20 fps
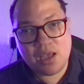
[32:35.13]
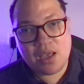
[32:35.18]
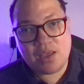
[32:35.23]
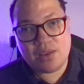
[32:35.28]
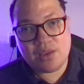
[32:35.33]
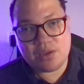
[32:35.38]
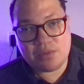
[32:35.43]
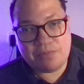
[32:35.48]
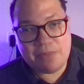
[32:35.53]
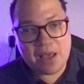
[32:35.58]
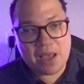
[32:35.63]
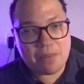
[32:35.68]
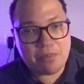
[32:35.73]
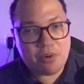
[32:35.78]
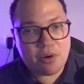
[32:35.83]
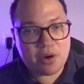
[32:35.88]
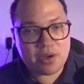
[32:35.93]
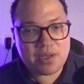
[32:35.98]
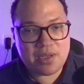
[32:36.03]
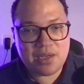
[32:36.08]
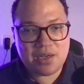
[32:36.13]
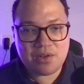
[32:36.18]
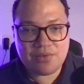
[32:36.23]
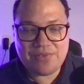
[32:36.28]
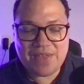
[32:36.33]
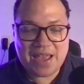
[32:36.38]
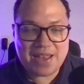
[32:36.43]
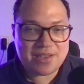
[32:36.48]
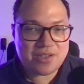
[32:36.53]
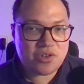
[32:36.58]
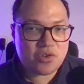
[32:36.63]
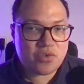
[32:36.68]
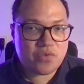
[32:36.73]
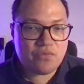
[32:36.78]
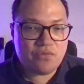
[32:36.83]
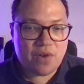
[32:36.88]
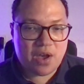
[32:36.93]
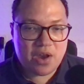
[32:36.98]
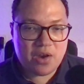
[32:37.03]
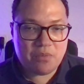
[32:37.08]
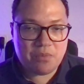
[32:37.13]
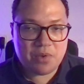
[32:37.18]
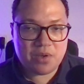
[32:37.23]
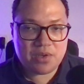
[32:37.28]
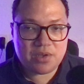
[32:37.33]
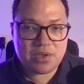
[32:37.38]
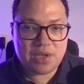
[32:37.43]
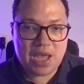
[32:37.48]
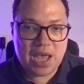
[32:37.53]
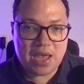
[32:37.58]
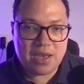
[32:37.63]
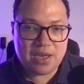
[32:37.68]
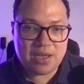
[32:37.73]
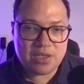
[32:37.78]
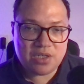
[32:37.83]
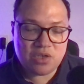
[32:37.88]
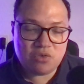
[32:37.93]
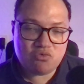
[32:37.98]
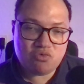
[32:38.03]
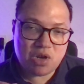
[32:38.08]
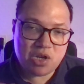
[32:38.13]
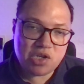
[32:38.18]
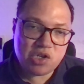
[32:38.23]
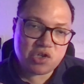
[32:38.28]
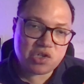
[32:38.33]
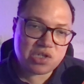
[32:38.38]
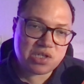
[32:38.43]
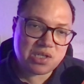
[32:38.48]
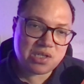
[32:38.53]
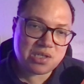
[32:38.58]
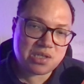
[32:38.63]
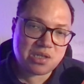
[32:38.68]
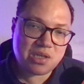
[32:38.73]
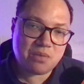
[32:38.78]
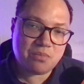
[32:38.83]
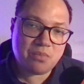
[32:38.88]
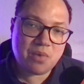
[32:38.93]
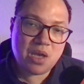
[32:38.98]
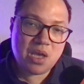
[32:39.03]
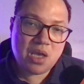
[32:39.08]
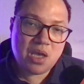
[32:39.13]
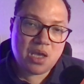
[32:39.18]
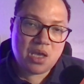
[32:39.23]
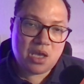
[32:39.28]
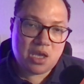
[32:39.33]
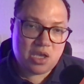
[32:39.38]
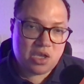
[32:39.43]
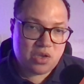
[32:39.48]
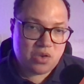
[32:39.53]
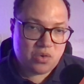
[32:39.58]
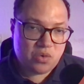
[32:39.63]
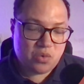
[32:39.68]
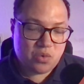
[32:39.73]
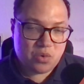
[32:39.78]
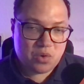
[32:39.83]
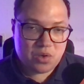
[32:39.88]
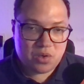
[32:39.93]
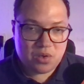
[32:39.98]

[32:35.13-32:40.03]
This back part here, that's your environment. And as you run your system, you